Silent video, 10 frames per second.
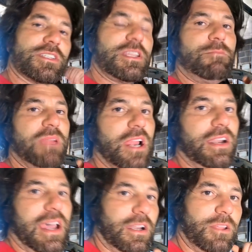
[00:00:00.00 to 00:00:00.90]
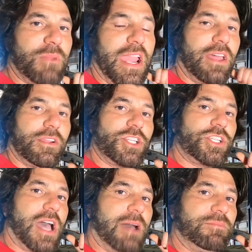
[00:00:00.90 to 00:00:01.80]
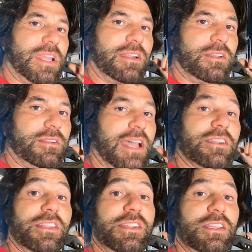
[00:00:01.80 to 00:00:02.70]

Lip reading: Just sent Bear down to my other shop, down to